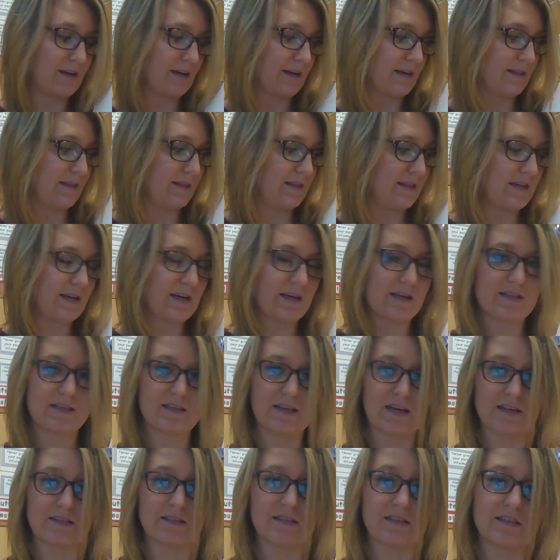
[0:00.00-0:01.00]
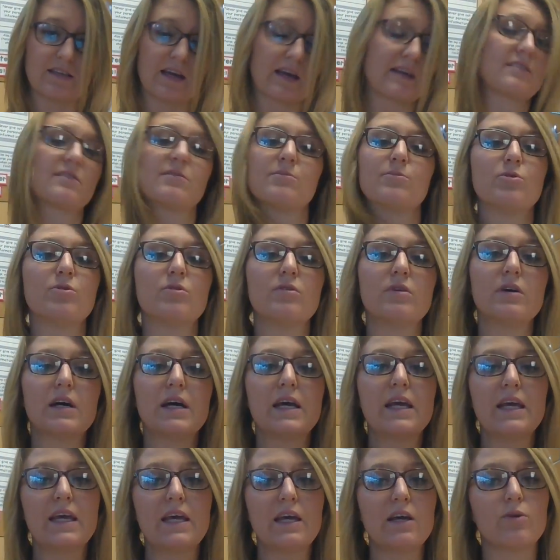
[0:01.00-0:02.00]
and this as a decimal
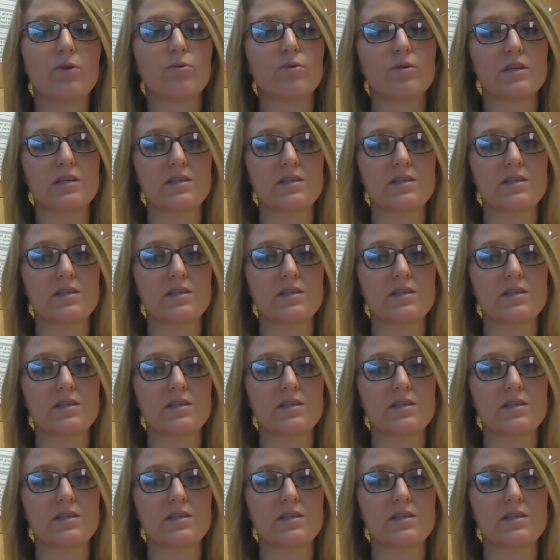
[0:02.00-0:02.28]
equal